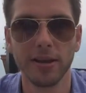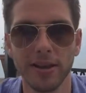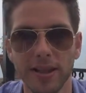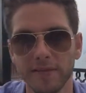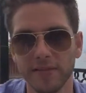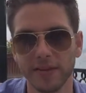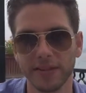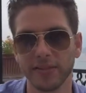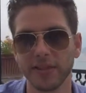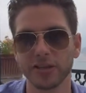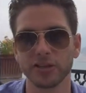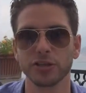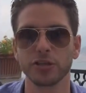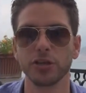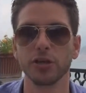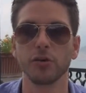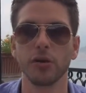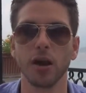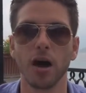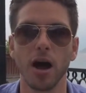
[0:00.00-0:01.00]
living this
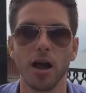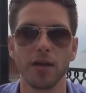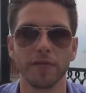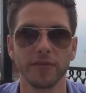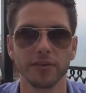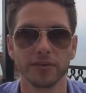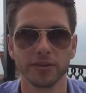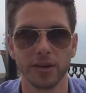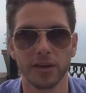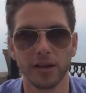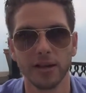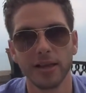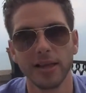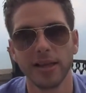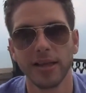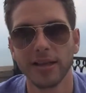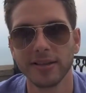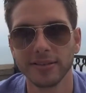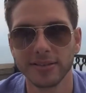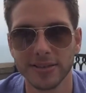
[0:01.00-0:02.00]
new life as an
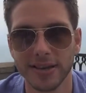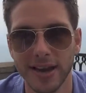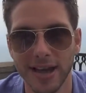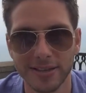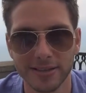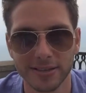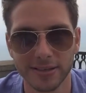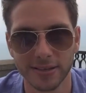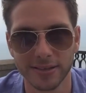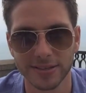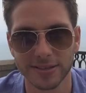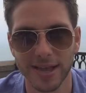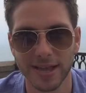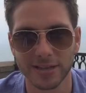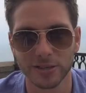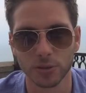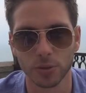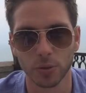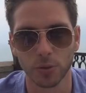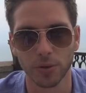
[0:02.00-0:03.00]
internet
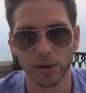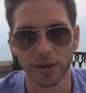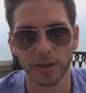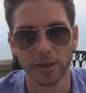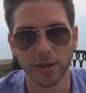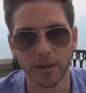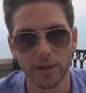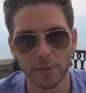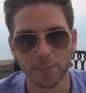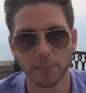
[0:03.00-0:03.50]
success story.